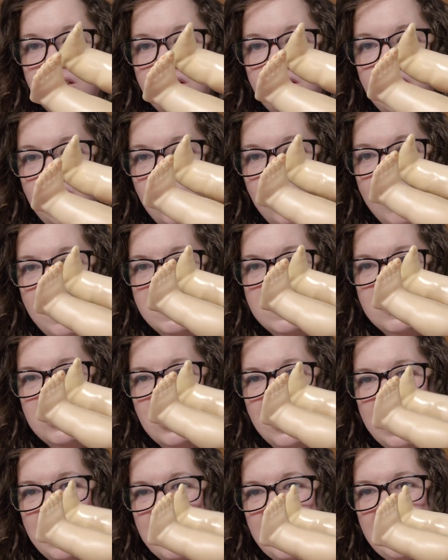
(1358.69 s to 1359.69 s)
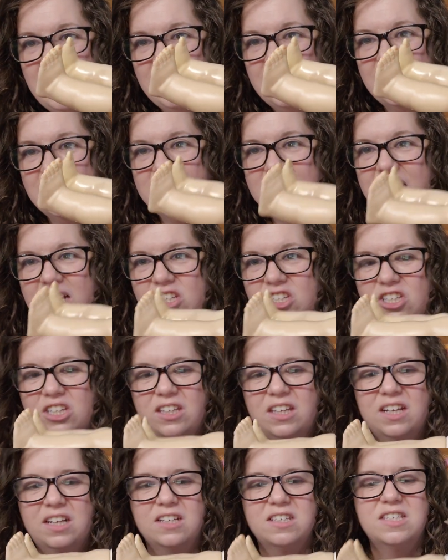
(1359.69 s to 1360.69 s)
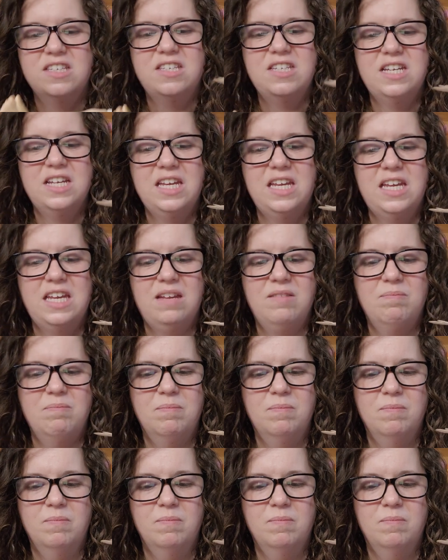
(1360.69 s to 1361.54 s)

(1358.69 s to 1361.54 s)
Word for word: See all that shiny? That's actually like a sticky.